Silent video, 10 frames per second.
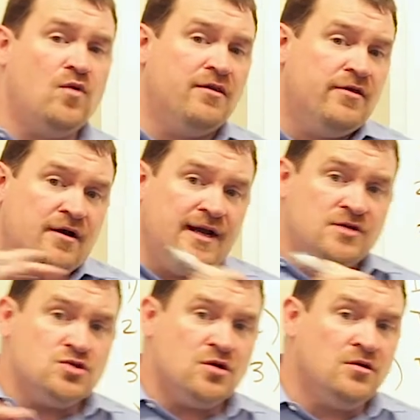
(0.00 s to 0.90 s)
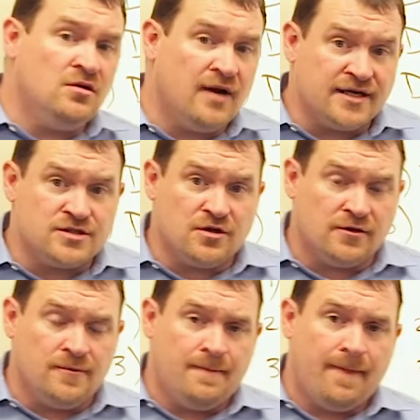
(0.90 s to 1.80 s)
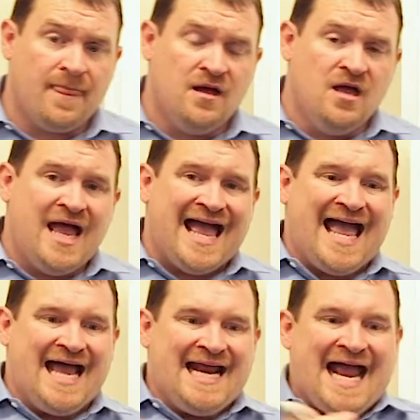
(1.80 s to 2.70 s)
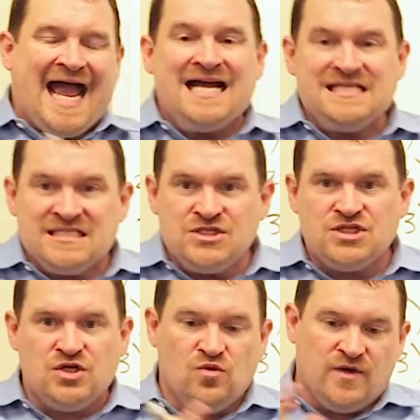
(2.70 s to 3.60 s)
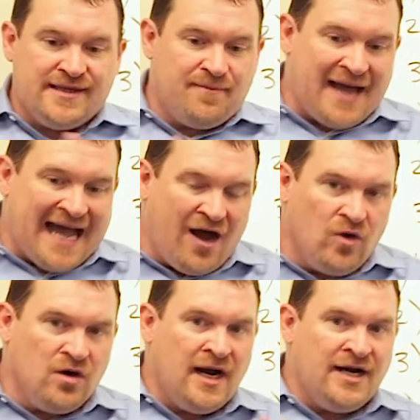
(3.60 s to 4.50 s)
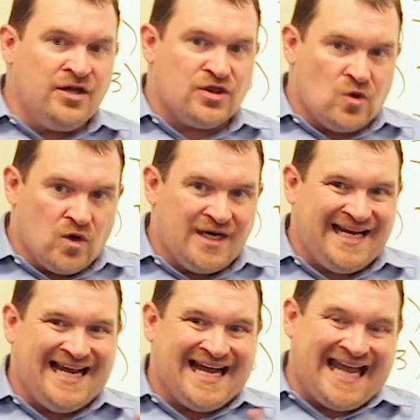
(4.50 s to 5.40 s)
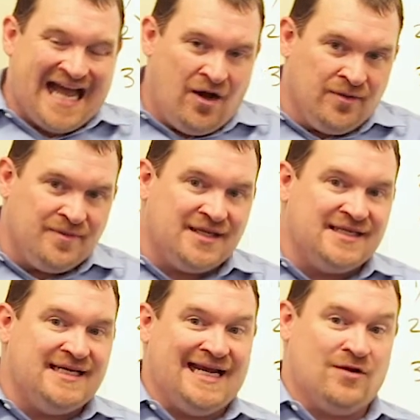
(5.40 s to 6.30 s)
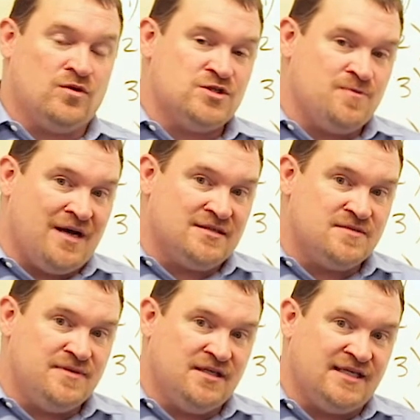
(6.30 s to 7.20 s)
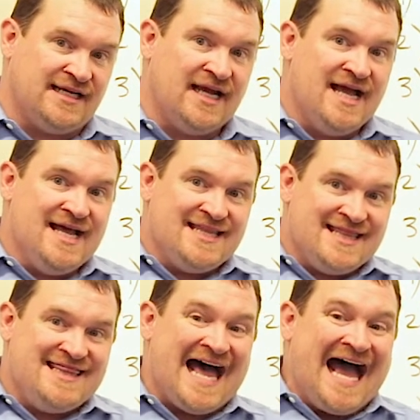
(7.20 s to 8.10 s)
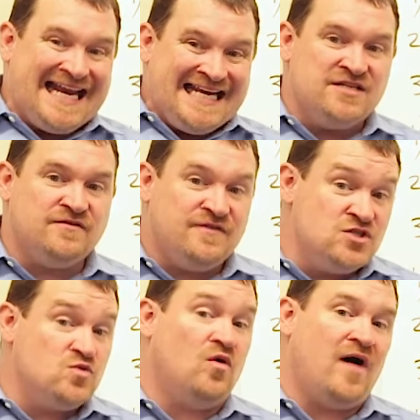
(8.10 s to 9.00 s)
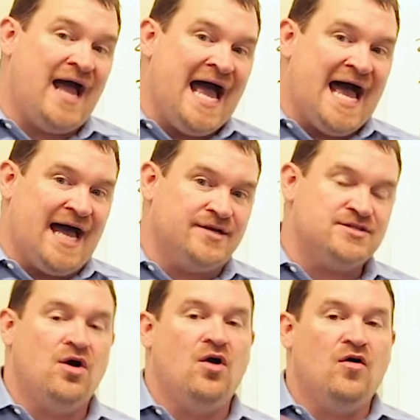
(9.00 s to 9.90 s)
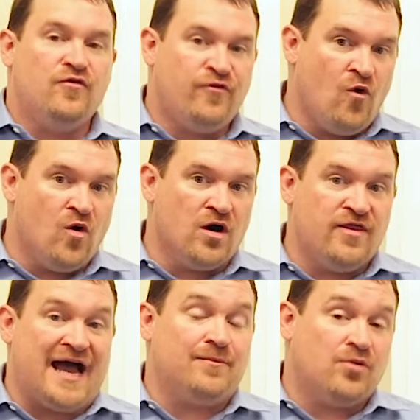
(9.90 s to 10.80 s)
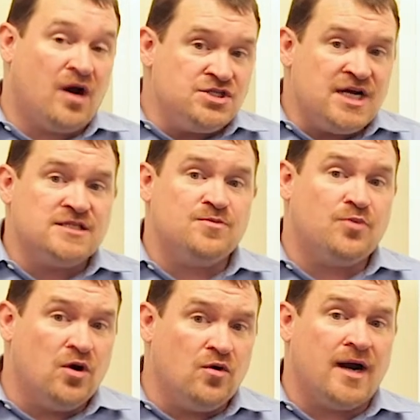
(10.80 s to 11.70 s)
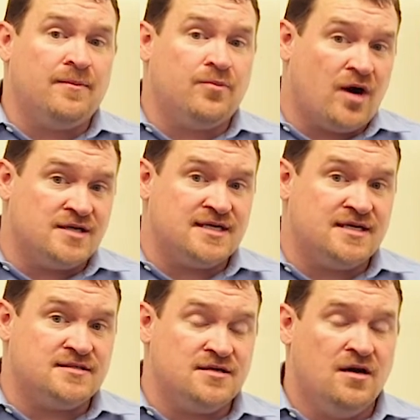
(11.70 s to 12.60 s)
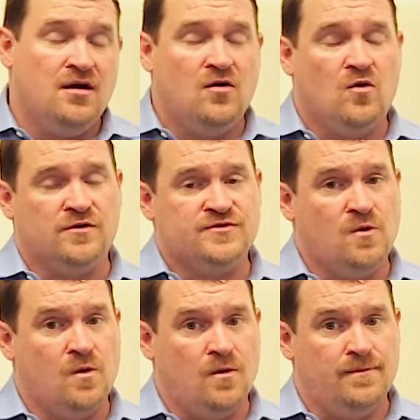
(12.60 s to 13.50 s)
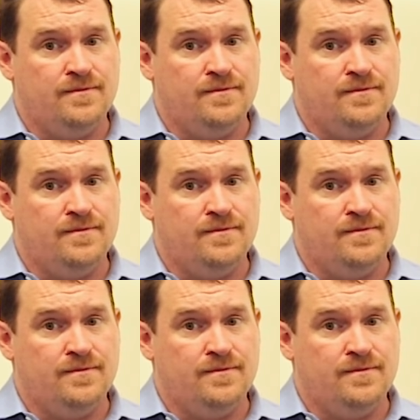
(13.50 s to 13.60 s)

whether they're internal or external, and it has to do with the power and authority, accountability, and responsibility that that individual has for that project, program, process, or tool.